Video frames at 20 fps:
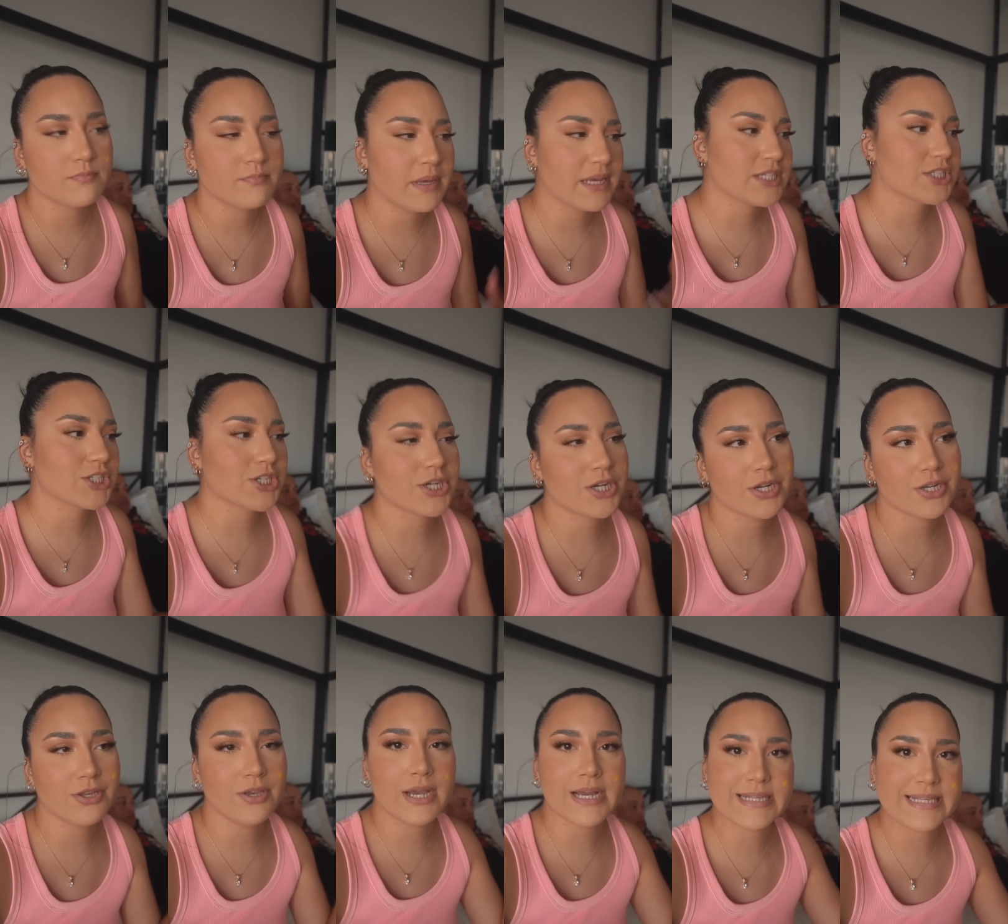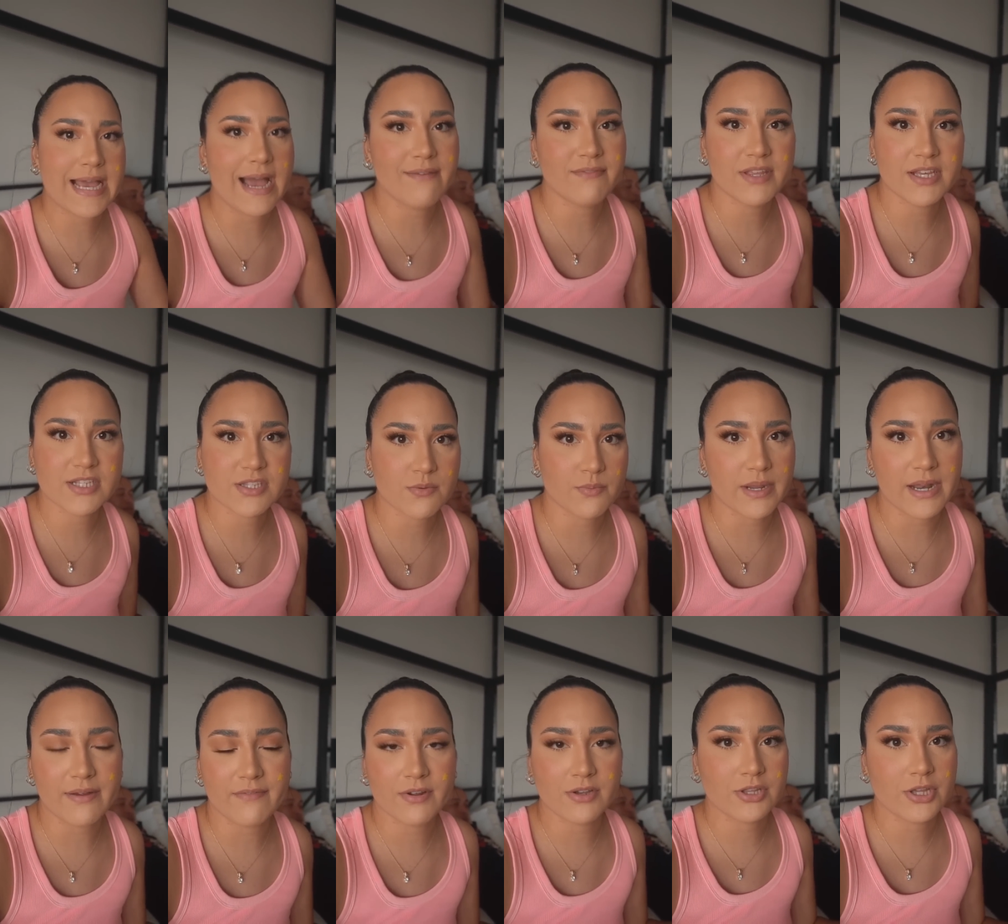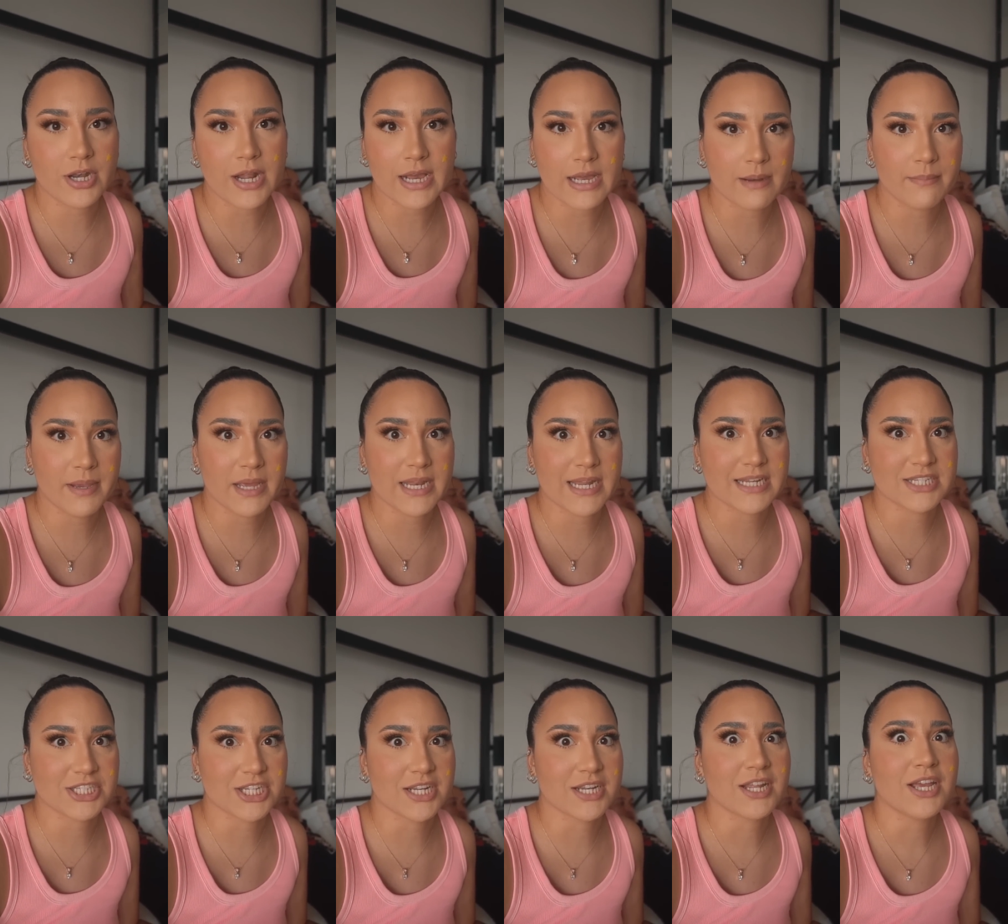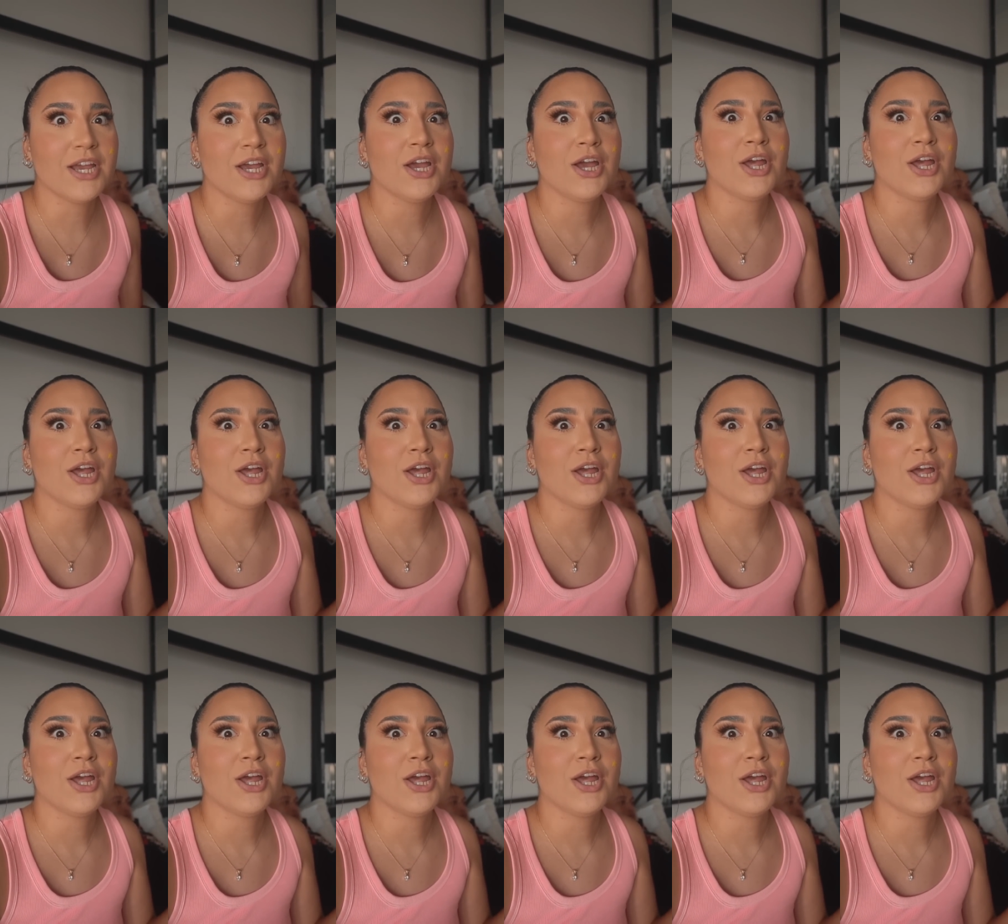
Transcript: make sure you guys have this or whatever, and they're not going to pay attention